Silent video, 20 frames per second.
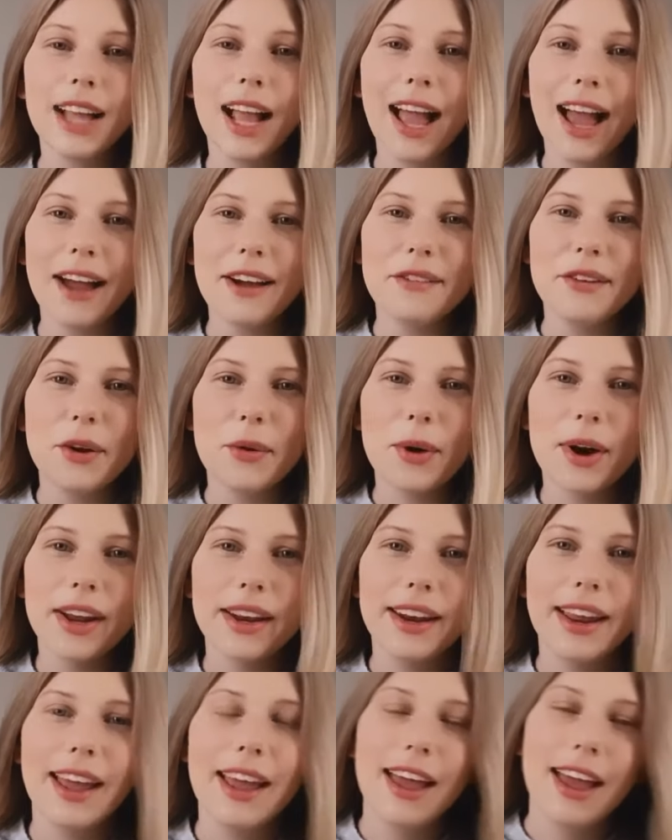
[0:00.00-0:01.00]
Hi
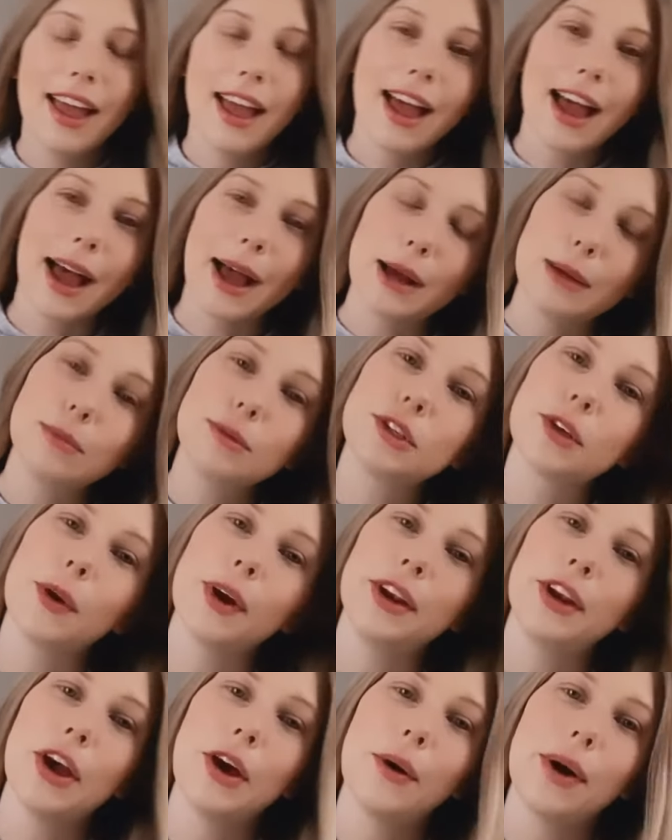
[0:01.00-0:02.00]
everyone. So
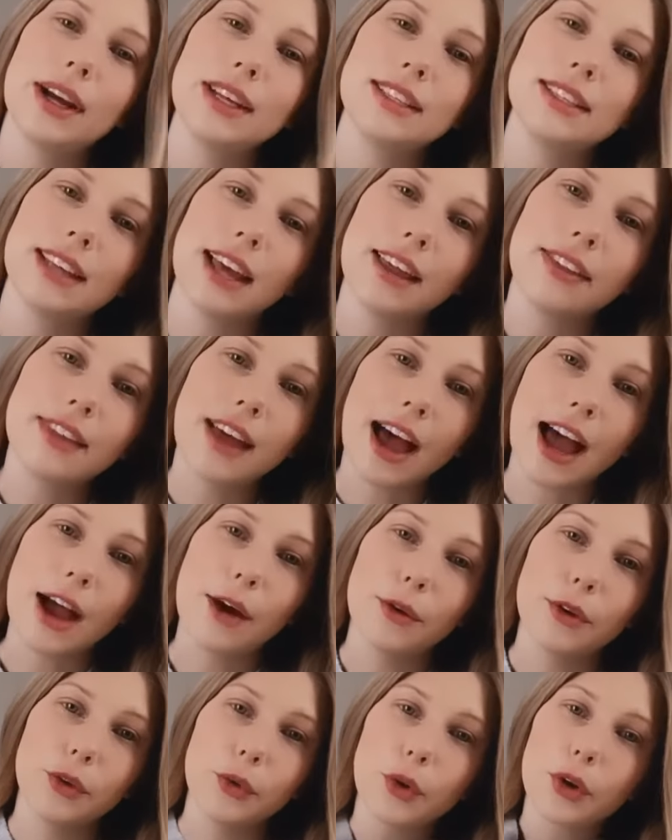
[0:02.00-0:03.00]
I know I said that
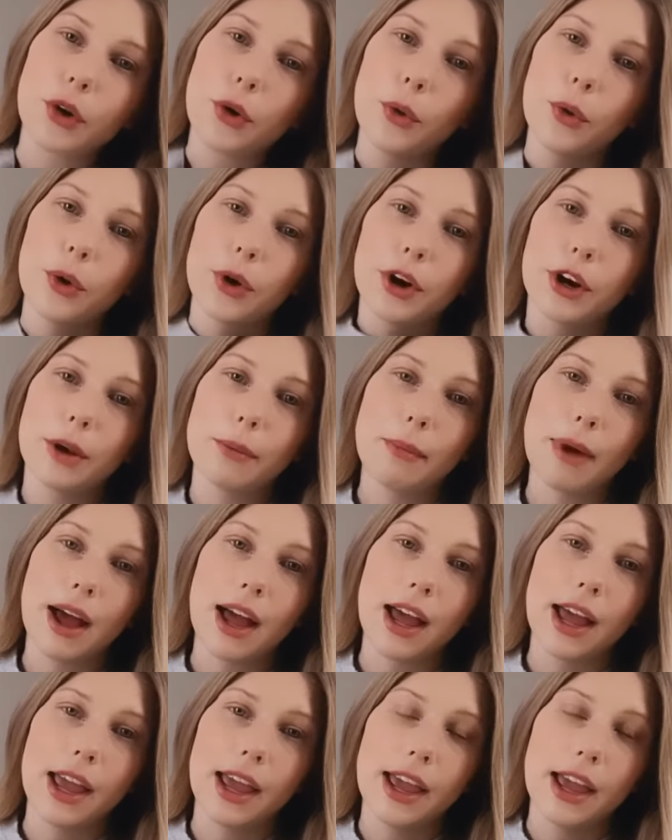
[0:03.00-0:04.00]
I would record
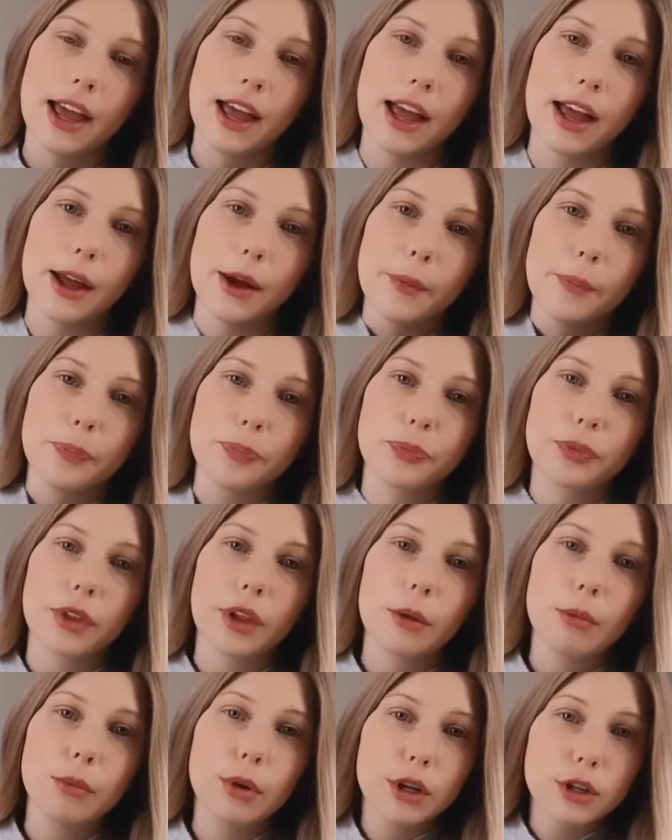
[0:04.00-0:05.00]
my
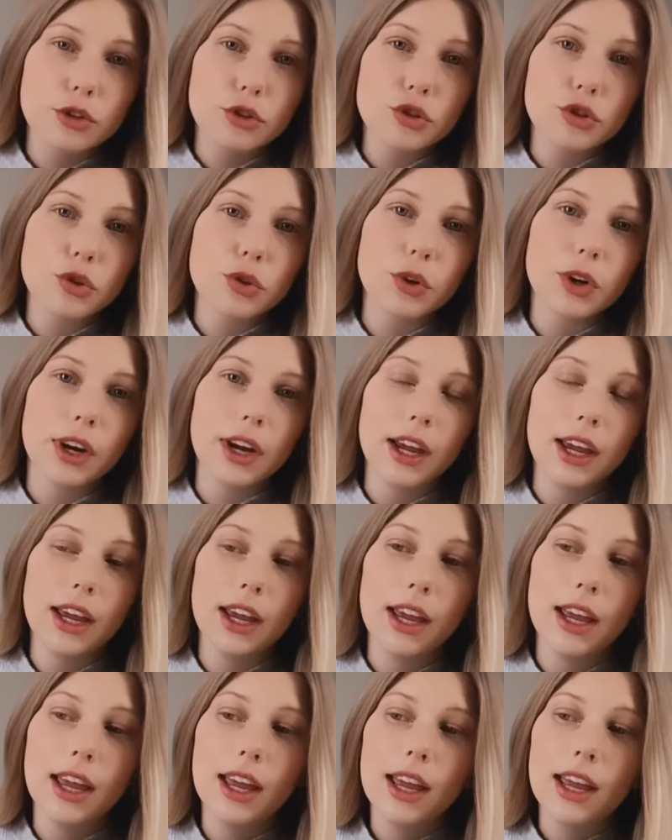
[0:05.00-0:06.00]
birth
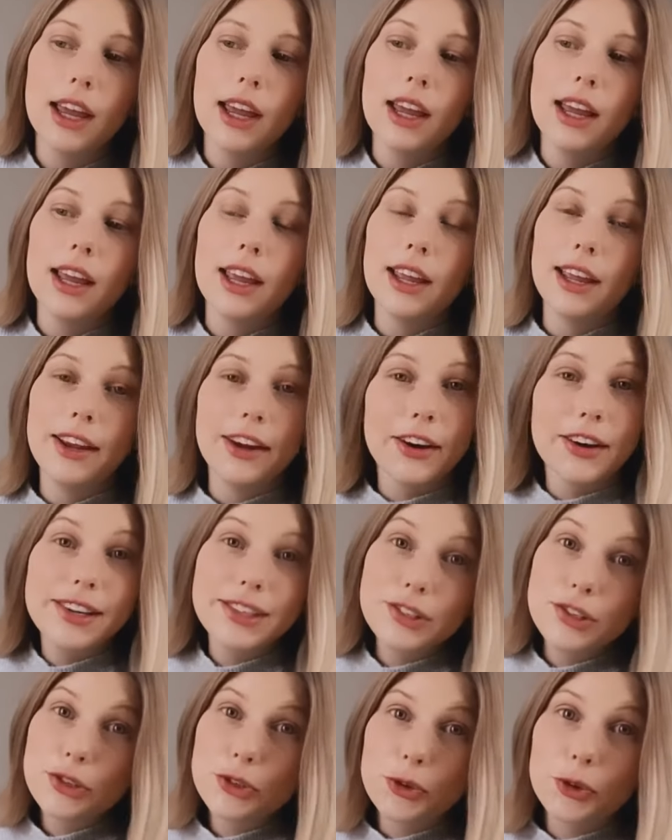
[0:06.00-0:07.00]
story here
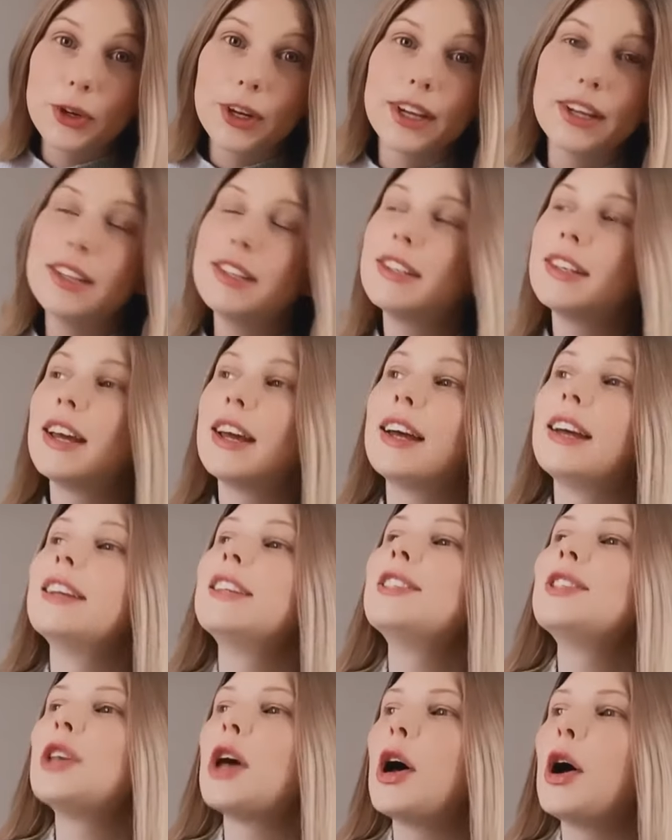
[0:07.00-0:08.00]
in stories.
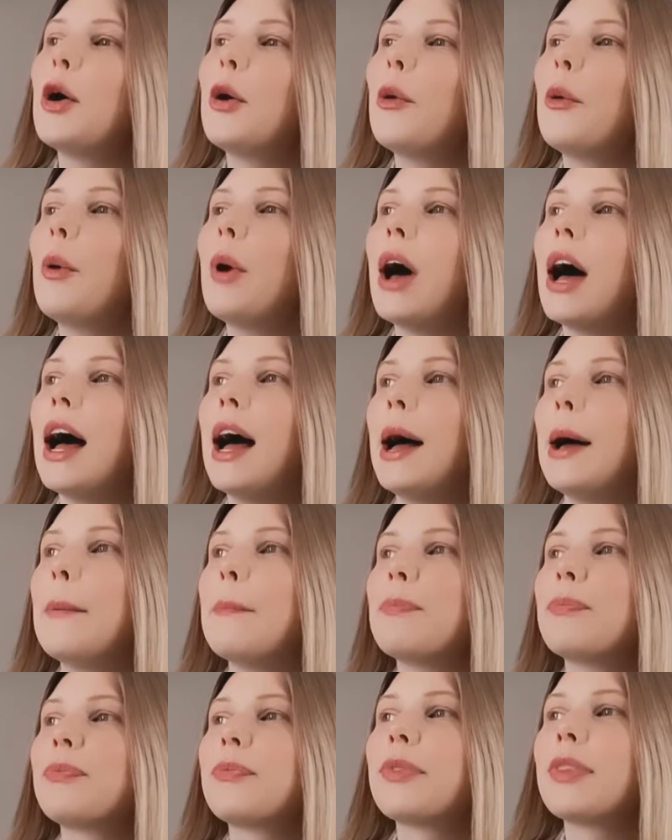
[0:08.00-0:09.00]

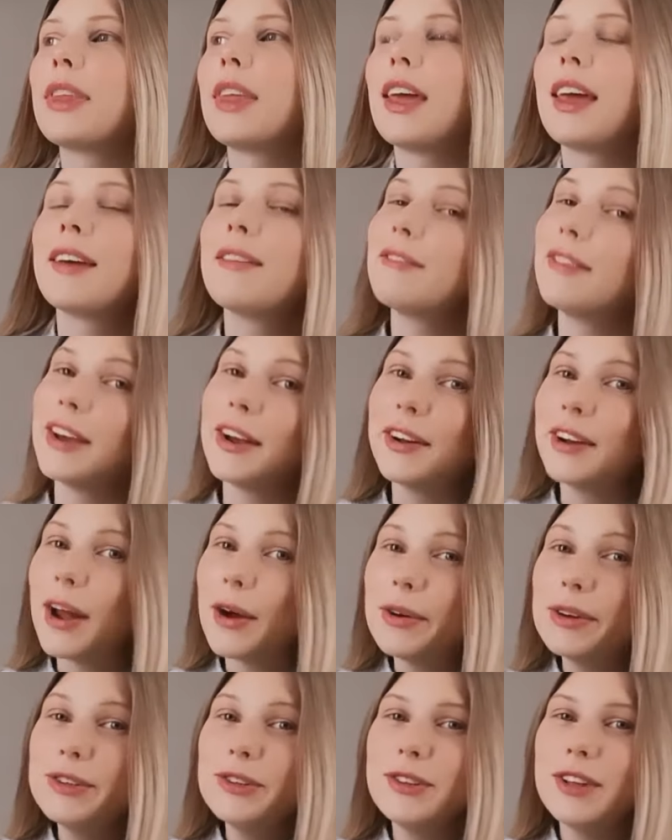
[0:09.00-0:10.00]
So figured
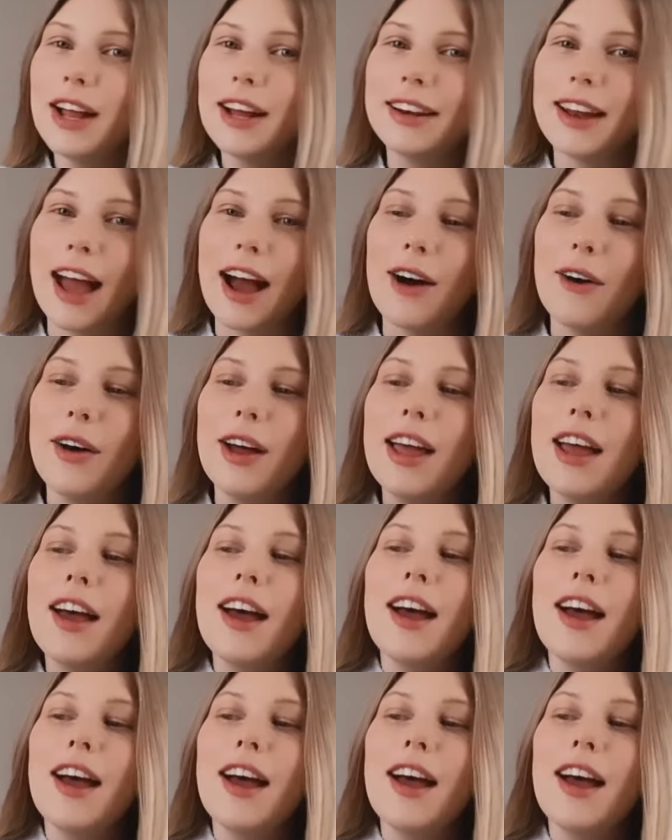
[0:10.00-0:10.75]
I would do that now.